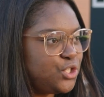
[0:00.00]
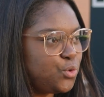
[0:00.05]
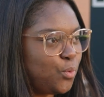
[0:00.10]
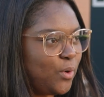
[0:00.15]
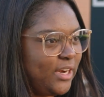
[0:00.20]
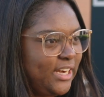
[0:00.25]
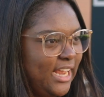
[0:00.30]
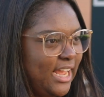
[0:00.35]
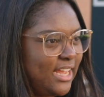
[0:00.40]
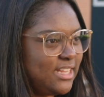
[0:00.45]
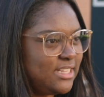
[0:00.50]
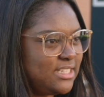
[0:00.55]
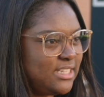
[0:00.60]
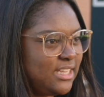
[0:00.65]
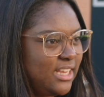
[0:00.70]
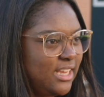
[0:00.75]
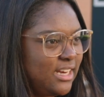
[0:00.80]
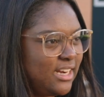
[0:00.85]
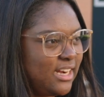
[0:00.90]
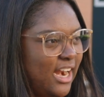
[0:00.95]

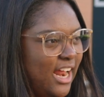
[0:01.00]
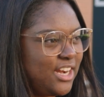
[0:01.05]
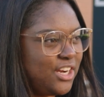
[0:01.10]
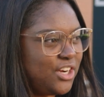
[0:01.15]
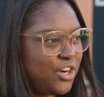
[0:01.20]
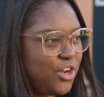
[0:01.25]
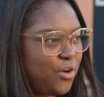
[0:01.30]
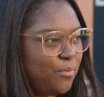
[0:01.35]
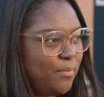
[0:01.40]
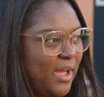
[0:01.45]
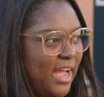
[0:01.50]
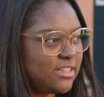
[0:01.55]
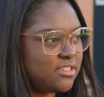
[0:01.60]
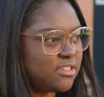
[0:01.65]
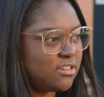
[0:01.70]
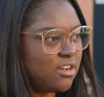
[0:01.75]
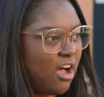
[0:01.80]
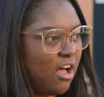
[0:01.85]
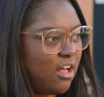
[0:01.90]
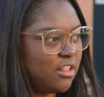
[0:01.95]
2018 and I didn't go back to
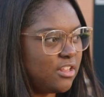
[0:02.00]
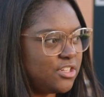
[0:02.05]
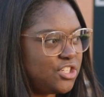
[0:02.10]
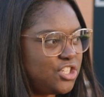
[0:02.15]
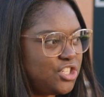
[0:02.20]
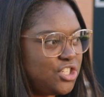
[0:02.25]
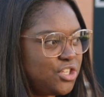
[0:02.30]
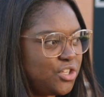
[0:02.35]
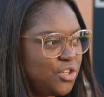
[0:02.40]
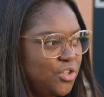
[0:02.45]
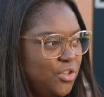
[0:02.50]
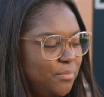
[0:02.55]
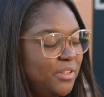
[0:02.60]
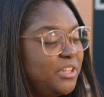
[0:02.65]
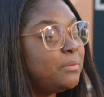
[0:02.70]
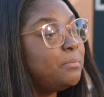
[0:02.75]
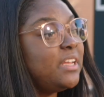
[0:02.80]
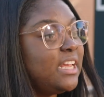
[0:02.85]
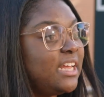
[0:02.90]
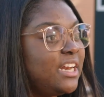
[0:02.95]
college till
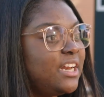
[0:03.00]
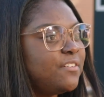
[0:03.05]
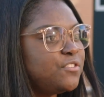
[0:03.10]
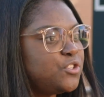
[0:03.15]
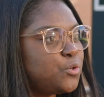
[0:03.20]
the beginning of